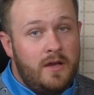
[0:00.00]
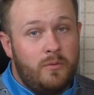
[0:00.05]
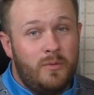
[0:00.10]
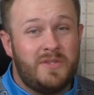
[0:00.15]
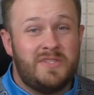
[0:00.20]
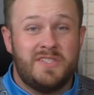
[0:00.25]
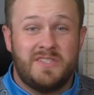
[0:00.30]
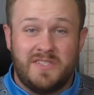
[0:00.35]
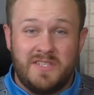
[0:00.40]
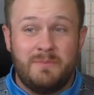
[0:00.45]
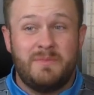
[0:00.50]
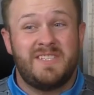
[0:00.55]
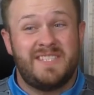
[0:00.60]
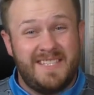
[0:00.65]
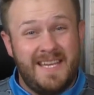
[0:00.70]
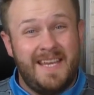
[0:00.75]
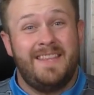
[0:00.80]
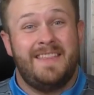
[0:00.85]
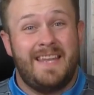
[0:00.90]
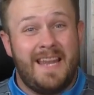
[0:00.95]
which is a
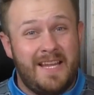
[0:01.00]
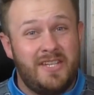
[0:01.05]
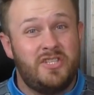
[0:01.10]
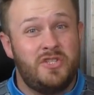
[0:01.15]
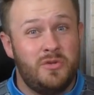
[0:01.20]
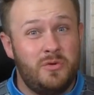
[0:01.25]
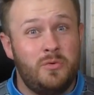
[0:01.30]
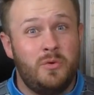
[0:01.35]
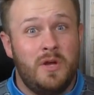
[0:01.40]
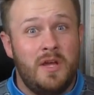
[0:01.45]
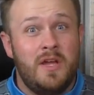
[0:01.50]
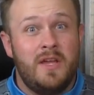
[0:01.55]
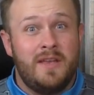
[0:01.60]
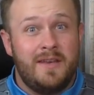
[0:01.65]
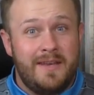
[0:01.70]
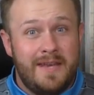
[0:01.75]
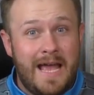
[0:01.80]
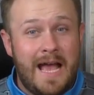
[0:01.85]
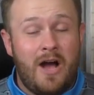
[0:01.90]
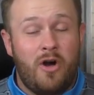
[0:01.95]
mistake that I do
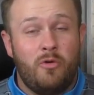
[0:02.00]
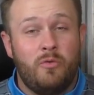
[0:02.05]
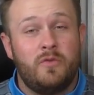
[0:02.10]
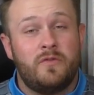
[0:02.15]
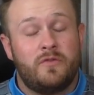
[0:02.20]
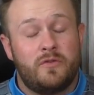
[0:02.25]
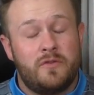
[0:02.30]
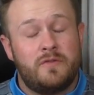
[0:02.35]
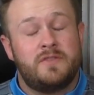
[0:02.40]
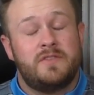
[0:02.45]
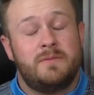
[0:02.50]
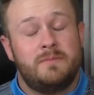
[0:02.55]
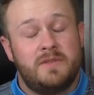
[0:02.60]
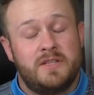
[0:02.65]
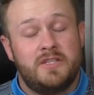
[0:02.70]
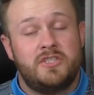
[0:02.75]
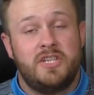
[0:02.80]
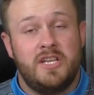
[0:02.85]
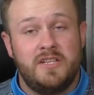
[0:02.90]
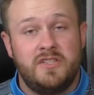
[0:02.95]
now for some
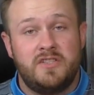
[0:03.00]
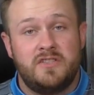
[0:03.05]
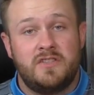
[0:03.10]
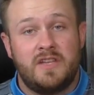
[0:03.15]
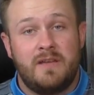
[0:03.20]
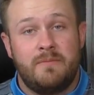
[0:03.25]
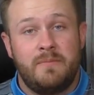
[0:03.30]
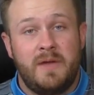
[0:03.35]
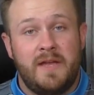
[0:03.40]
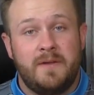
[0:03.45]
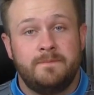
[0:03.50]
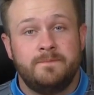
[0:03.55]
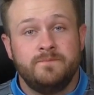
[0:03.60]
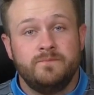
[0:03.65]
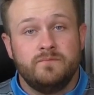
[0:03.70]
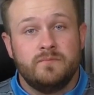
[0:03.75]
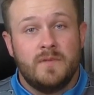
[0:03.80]
of the changes I've made.